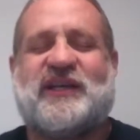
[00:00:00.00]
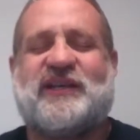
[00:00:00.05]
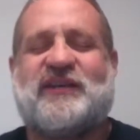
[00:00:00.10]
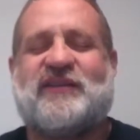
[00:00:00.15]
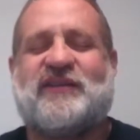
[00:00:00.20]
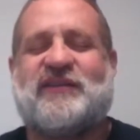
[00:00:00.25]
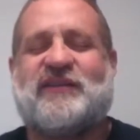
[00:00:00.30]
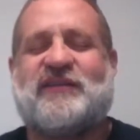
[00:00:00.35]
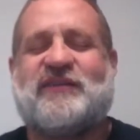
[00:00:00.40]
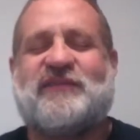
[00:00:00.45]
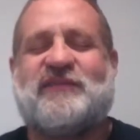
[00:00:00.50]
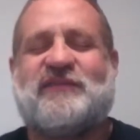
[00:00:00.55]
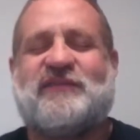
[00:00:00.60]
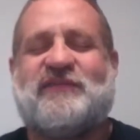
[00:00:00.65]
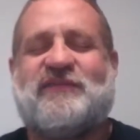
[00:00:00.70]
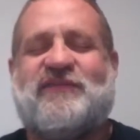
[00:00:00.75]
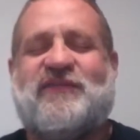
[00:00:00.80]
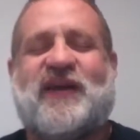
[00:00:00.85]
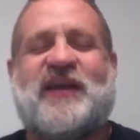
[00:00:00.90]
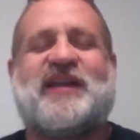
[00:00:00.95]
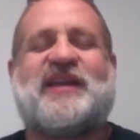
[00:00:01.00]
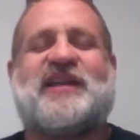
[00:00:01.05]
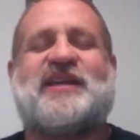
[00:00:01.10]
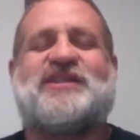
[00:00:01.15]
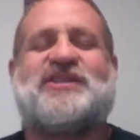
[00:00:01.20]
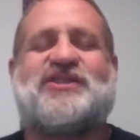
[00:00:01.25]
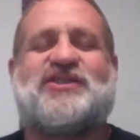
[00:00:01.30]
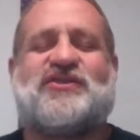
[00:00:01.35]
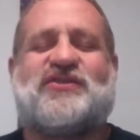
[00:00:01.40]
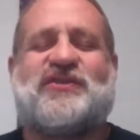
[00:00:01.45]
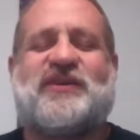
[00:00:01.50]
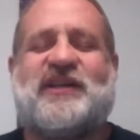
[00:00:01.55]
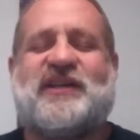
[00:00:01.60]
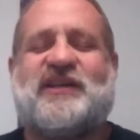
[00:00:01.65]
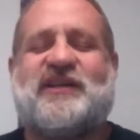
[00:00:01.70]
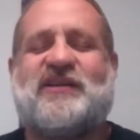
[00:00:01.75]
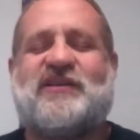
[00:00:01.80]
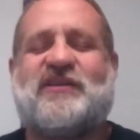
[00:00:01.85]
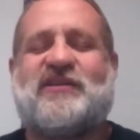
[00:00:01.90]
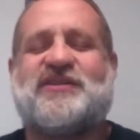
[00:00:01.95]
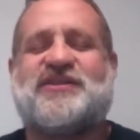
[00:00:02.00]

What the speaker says: your ficus tree, your